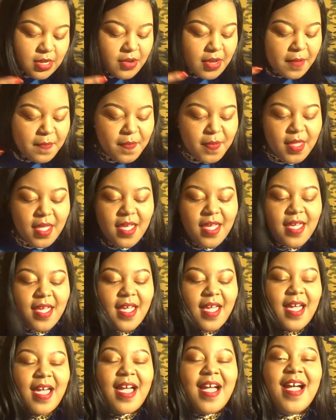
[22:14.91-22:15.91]
Okay.
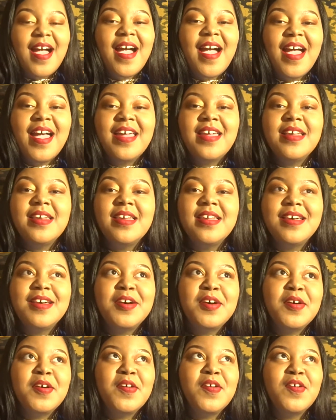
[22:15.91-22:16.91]
I
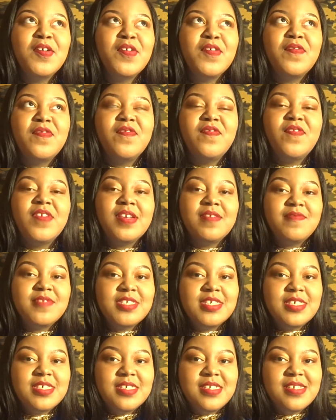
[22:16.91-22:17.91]
love
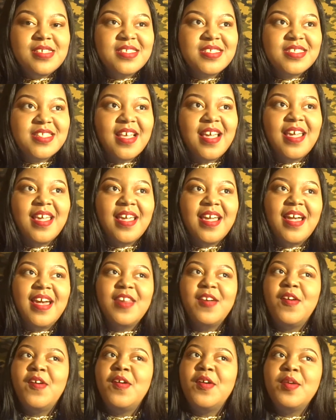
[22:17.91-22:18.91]
15s. Like, I
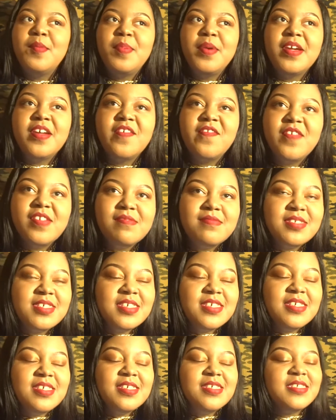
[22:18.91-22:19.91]
don't own a pair of
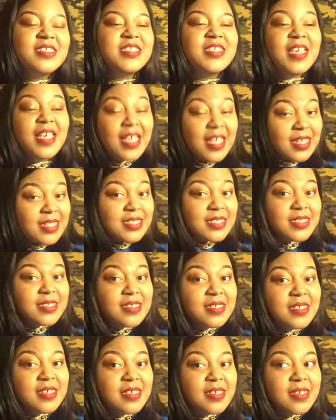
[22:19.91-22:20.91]
15s yet.
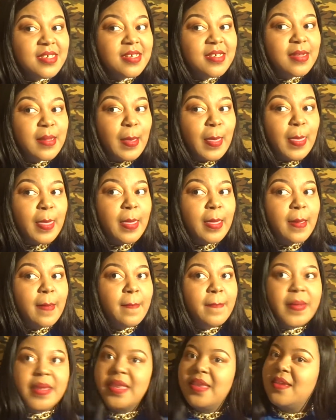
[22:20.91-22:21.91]

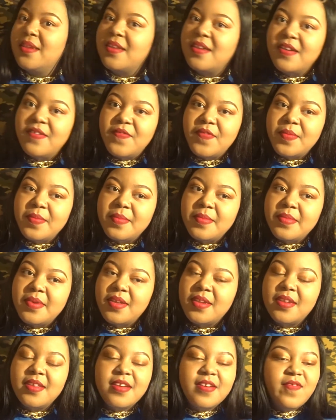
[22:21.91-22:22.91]
But I love them.
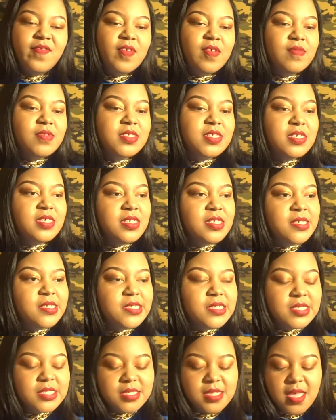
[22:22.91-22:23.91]
I love
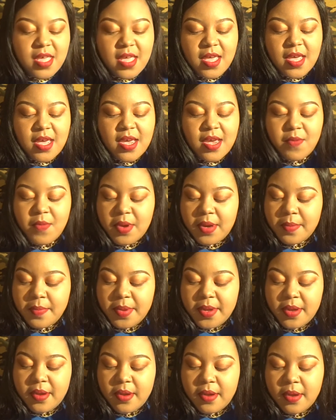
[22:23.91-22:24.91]
15s. I want a
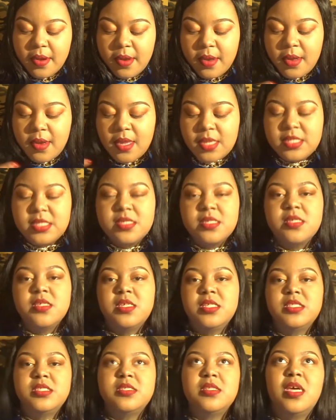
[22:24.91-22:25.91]
pair. That's,
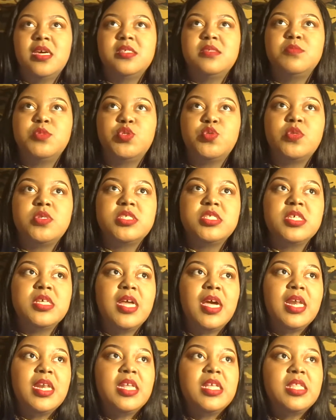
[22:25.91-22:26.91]
that's like some joints that
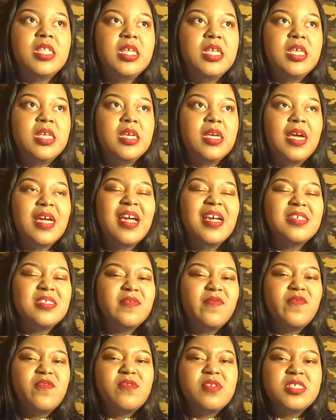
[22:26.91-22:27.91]
I need to get. I got
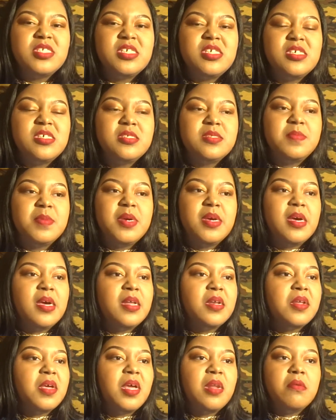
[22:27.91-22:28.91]
some 14s, but
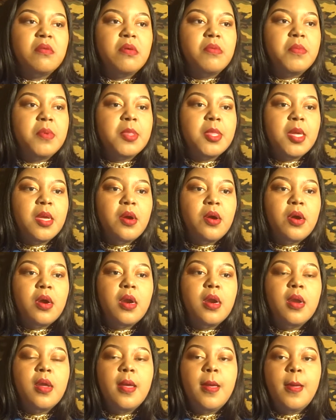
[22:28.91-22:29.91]
I, I don't know where they
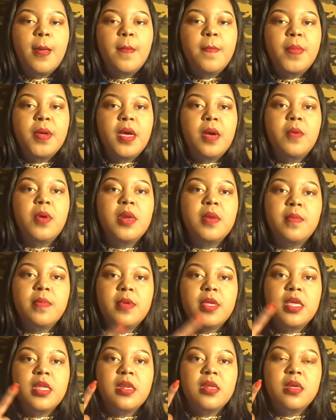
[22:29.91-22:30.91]
are. But I want to
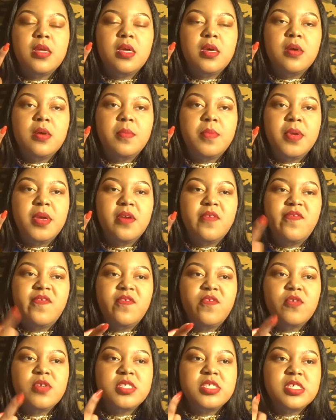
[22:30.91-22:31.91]
get a pair of
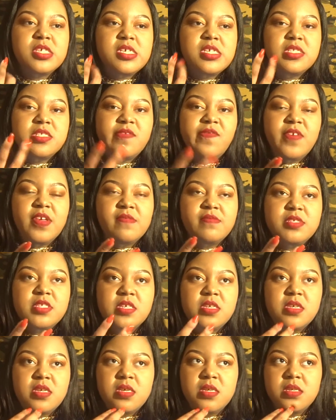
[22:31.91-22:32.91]
14s,
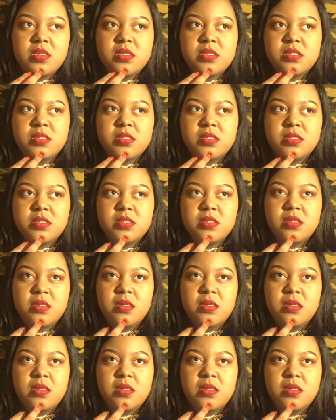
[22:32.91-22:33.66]
15s.